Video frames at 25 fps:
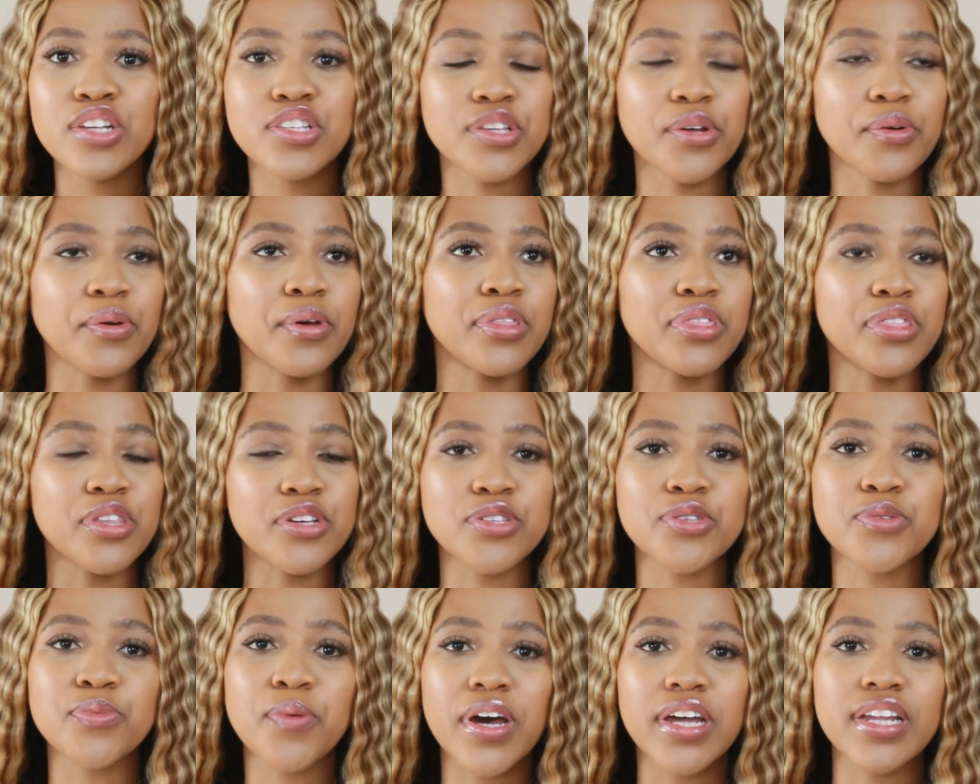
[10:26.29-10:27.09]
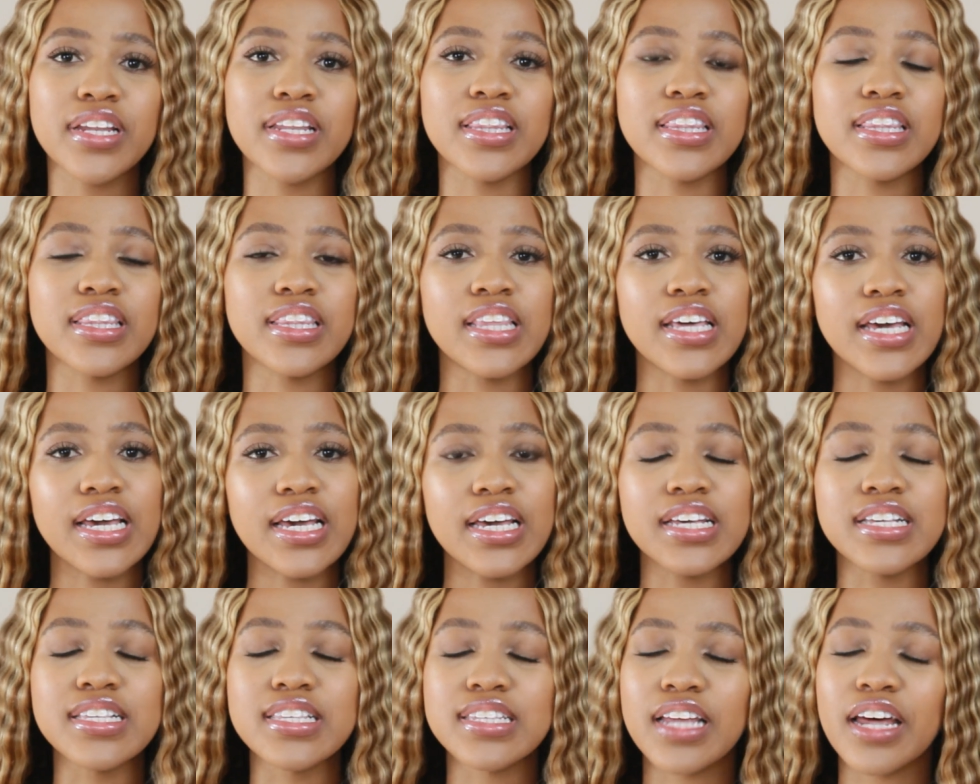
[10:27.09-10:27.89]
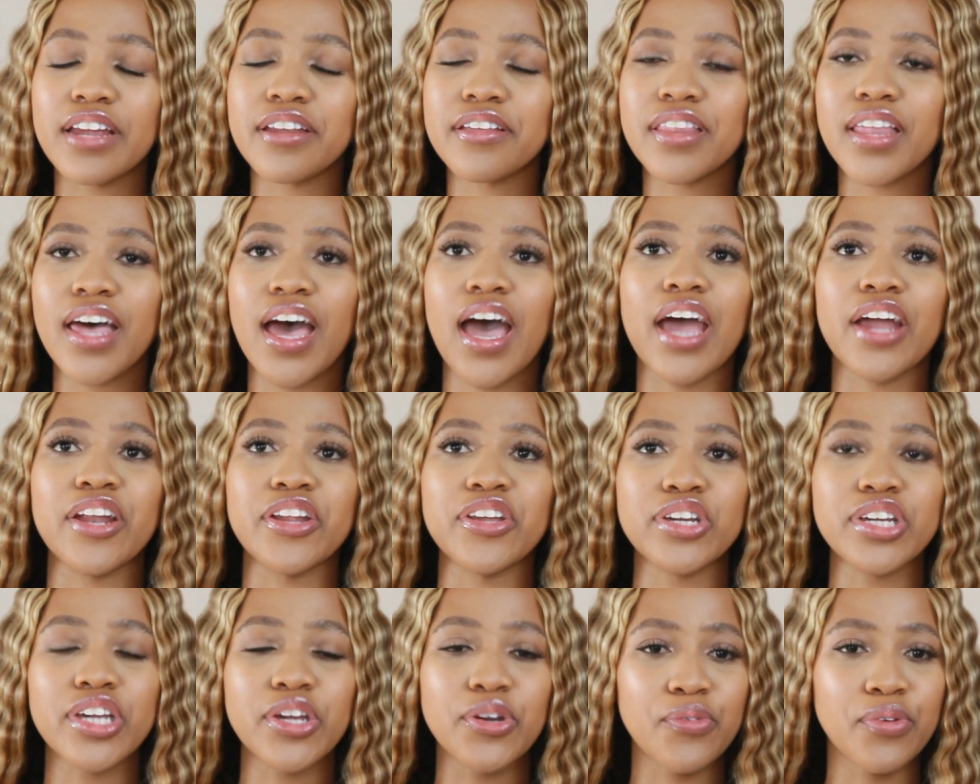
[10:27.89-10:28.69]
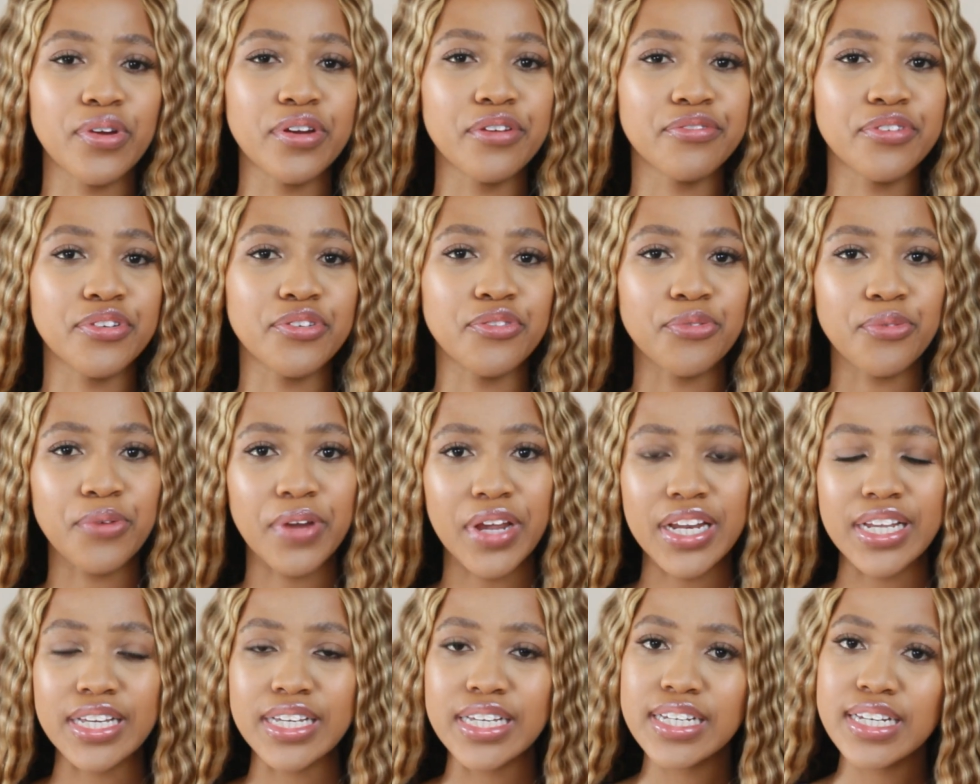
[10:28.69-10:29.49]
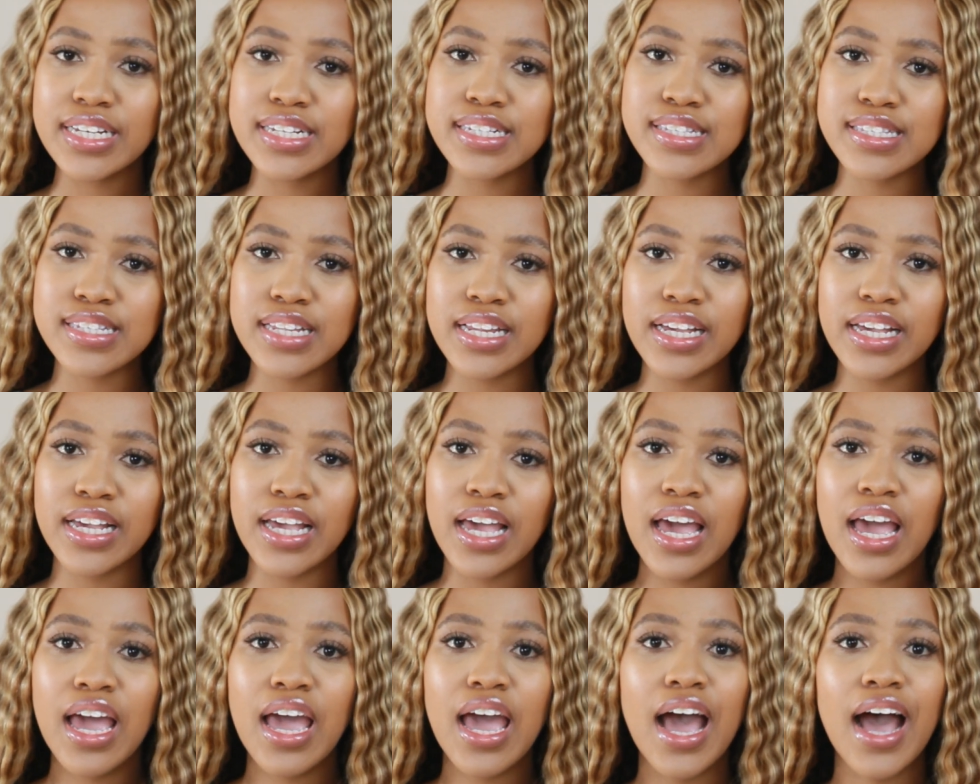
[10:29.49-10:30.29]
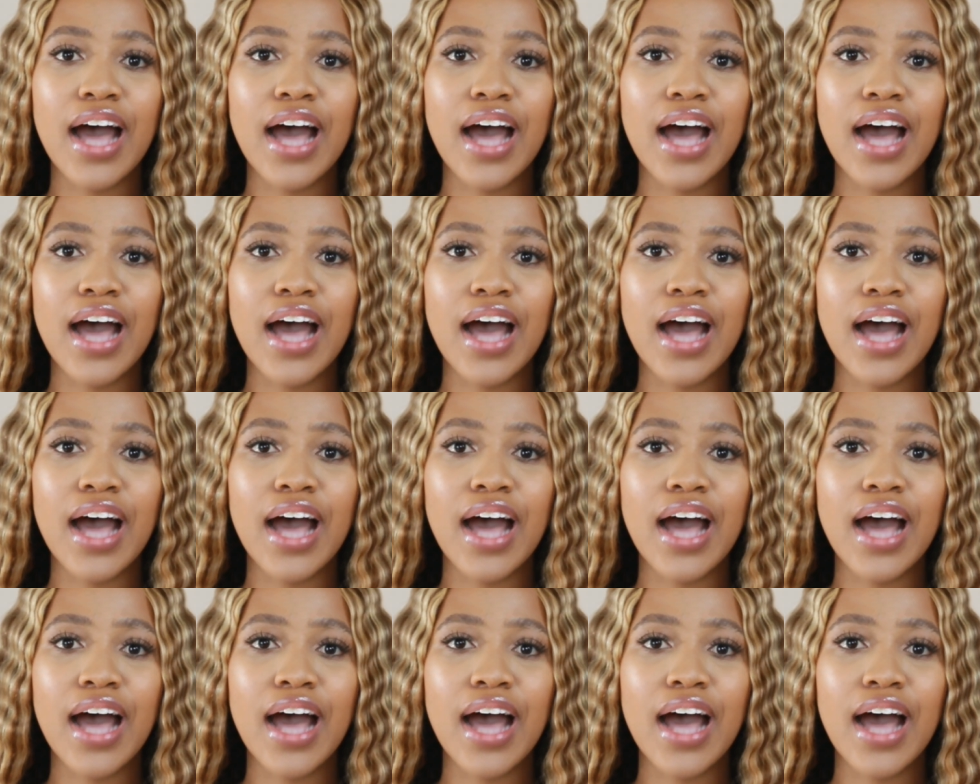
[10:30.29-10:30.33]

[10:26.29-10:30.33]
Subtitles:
So with this one, there is none of that and you get rid of it really easily.